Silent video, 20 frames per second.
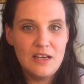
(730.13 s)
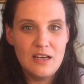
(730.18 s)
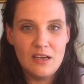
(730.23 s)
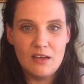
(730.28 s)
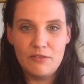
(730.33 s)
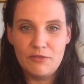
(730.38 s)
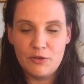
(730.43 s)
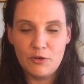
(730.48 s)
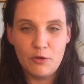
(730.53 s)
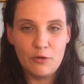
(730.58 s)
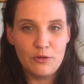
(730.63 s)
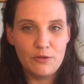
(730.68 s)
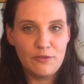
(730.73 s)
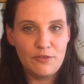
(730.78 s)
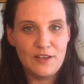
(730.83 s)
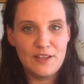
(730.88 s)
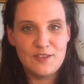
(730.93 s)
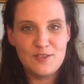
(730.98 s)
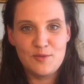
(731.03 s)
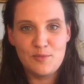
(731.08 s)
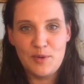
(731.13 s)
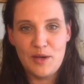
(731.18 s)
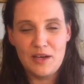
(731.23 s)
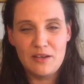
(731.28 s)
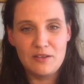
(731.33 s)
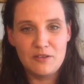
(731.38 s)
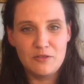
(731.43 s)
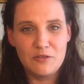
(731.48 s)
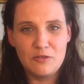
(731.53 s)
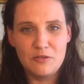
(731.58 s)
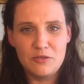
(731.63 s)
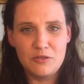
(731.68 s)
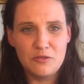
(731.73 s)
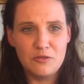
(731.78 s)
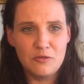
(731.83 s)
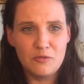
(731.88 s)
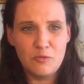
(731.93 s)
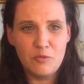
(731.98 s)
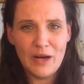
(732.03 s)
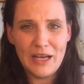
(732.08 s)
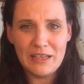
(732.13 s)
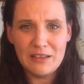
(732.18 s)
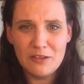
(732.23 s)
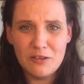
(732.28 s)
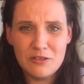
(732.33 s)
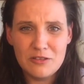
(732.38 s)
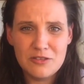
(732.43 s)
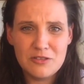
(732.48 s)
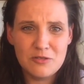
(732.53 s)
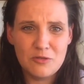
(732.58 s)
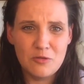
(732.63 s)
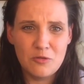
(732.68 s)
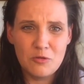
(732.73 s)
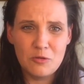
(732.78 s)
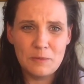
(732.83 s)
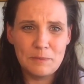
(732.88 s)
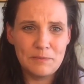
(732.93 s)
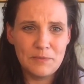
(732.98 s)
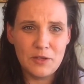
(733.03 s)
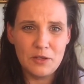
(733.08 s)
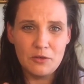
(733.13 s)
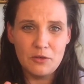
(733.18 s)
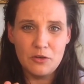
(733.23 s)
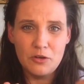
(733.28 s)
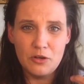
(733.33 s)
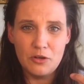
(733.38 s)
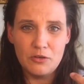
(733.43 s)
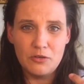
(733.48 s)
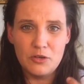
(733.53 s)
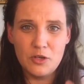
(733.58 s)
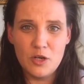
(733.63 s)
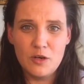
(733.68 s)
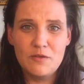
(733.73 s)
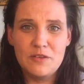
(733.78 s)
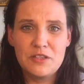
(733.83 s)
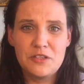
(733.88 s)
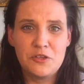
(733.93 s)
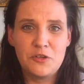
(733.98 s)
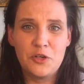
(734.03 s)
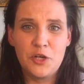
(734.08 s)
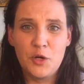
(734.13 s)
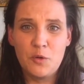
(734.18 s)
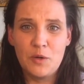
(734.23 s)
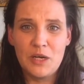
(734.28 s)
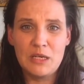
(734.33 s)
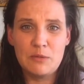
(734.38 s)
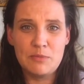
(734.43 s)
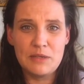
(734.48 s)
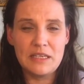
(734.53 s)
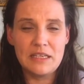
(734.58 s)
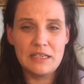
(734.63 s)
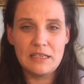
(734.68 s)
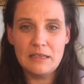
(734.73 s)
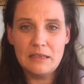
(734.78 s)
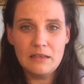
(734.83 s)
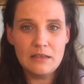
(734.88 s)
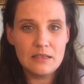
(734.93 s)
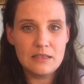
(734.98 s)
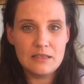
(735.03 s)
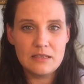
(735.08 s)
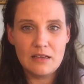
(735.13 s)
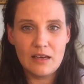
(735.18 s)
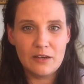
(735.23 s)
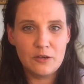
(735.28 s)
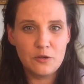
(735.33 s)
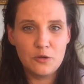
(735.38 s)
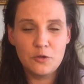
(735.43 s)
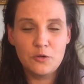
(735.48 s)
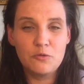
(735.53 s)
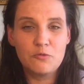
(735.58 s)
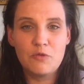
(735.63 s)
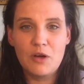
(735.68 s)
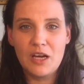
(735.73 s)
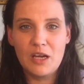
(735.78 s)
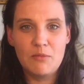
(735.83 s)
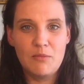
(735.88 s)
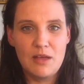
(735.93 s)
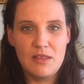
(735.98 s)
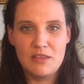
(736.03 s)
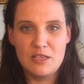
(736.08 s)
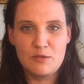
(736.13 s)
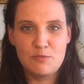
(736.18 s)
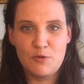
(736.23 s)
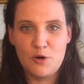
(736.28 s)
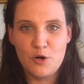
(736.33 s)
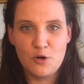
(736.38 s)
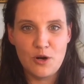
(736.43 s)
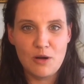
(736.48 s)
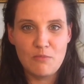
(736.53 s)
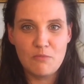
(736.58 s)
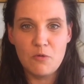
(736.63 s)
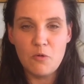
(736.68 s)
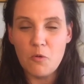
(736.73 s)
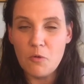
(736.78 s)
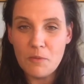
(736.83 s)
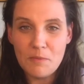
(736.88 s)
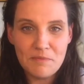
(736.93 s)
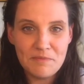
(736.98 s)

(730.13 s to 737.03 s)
if you're on the fence about your weight loss or you're nervous, you don't know where to begin, I couldn't recommend this program more.